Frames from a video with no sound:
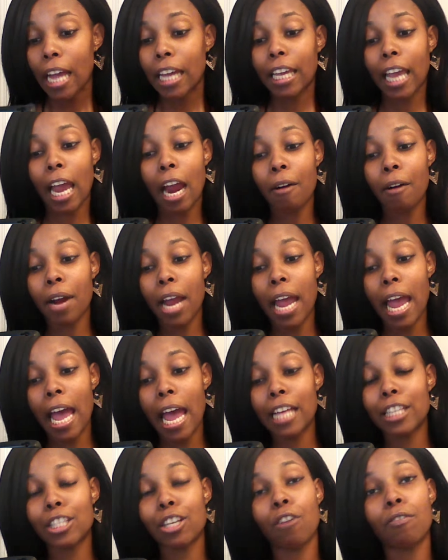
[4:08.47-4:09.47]
Karen
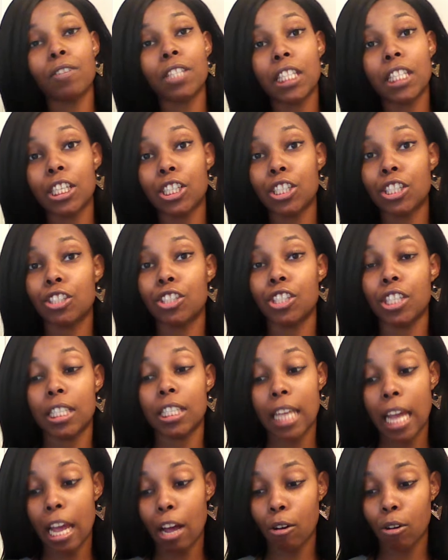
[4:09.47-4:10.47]
heads over to
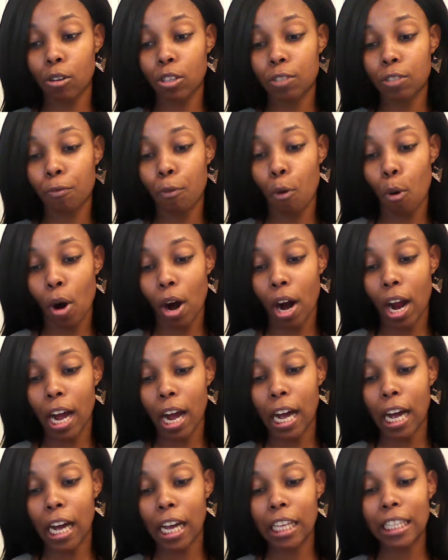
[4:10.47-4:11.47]
Gizelle's for
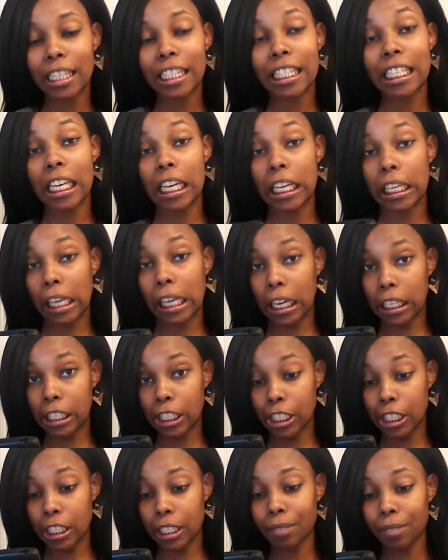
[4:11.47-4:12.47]
a tea
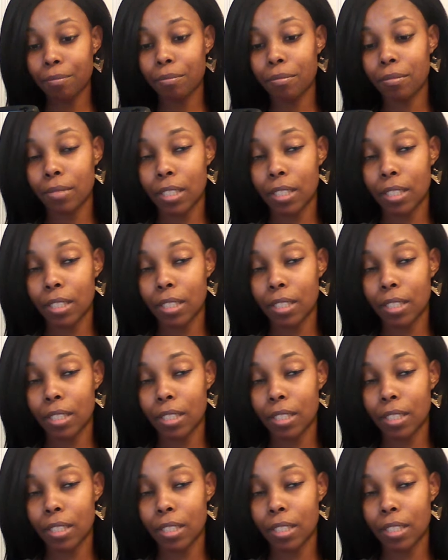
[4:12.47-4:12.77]
luncheon.